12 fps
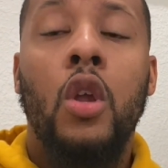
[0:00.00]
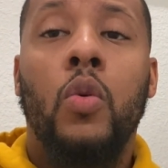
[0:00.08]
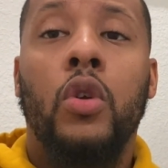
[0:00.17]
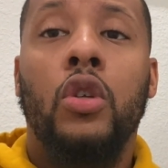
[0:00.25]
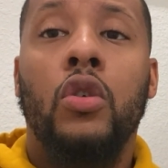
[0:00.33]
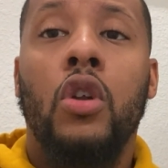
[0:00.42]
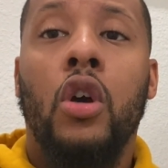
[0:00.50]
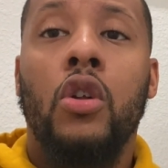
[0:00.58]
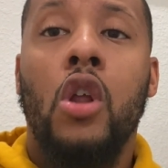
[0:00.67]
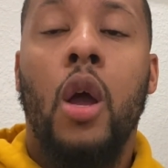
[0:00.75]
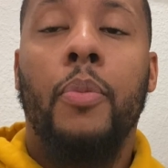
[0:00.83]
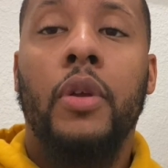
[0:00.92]
do know
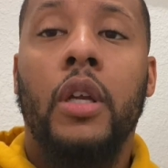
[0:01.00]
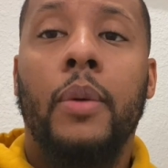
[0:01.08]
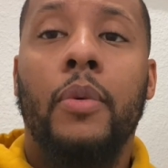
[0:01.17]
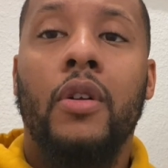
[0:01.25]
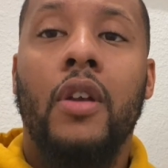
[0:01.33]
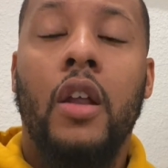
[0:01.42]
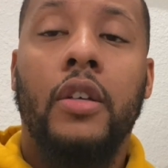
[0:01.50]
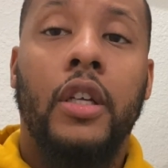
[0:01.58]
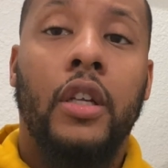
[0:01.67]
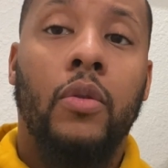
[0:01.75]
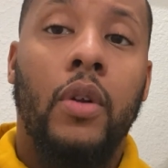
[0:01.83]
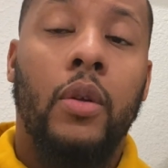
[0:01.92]
y'all pick up on our
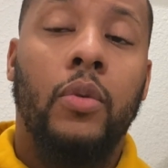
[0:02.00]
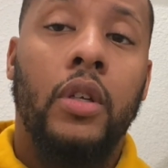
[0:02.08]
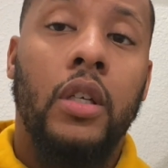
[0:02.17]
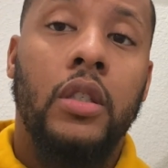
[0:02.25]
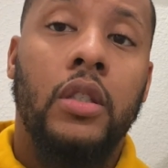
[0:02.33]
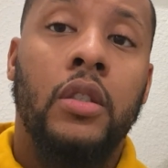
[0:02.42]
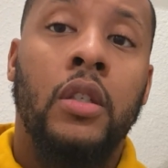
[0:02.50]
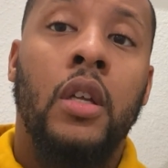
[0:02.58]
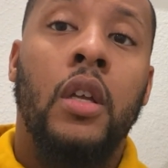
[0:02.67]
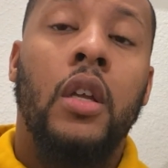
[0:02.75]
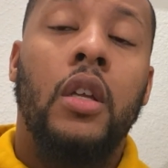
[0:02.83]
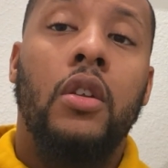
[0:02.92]
decorate with us,
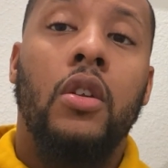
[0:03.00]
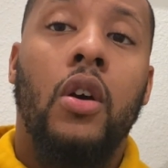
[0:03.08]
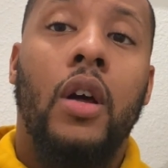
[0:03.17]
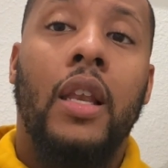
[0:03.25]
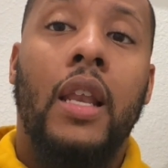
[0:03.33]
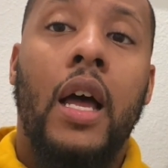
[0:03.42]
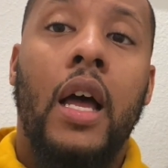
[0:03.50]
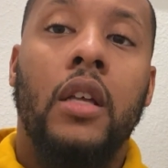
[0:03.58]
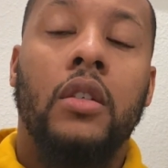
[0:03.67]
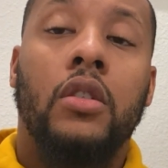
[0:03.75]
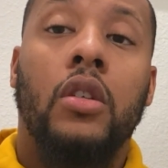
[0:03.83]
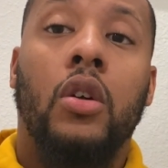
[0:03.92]
you know, a
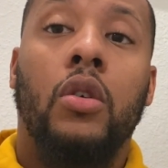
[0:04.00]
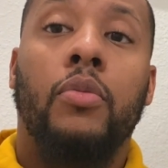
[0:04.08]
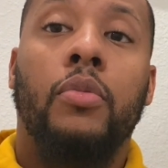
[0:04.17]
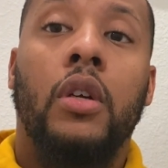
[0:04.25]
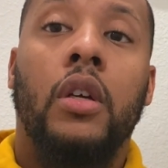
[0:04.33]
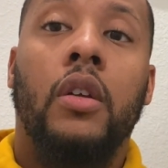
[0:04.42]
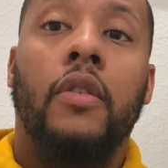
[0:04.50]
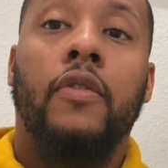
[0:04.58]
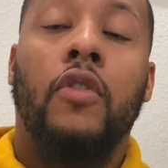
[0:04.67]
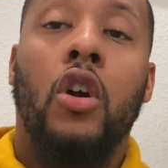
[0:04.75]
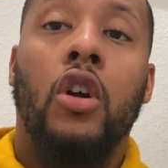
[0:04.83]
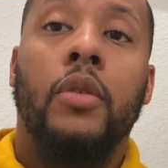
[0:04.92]
lot. So, but
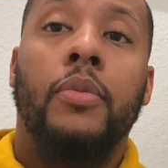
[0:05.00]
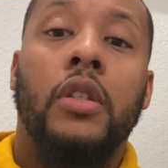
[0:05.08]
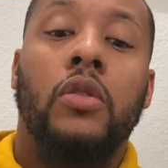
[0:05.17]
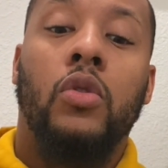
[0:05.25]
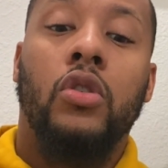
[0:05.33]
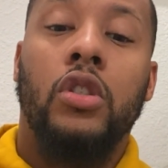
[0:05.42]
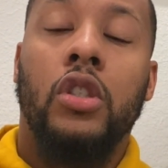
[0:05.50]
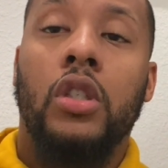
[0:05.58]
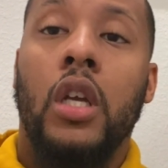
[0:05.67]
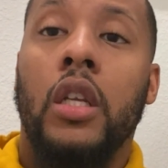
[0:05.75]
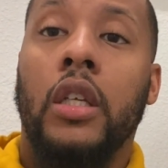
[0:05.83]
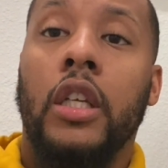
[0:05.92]
Vlogmas, we're just trying to